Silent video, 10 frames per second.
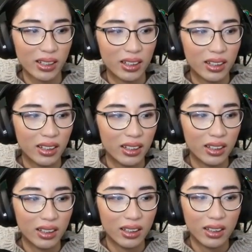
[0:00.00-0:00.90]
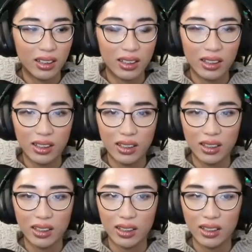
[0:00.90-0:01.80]

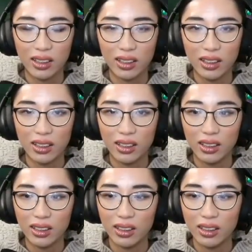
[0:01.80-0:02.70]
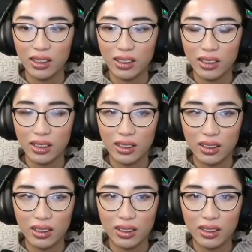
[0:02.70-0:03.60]

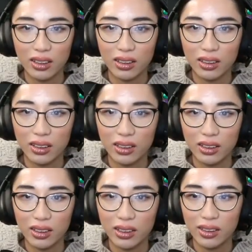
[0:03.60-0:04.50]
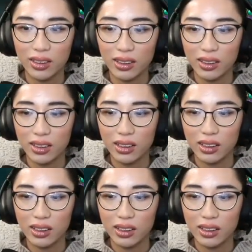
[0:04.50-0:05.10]
(silence)